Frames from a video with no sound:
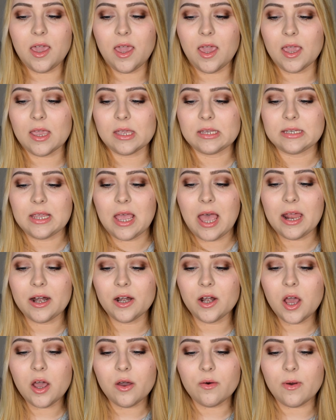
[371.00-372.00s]
And I
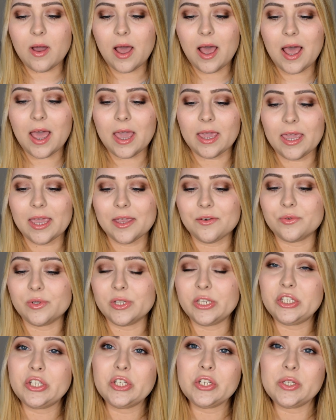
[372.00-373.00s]
don't know, I can't
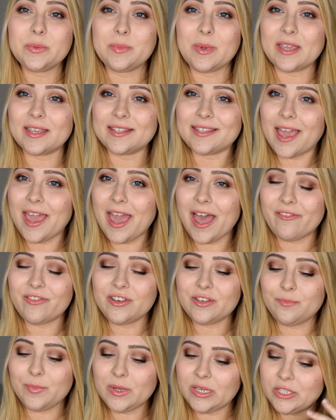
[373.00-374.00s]
really choose because I
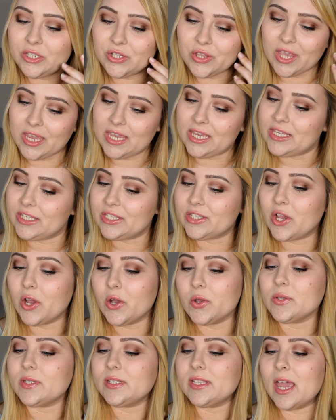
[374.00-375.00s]
haven't been to the East
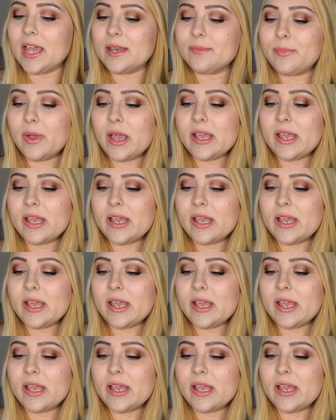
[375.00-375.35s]
Coast yet,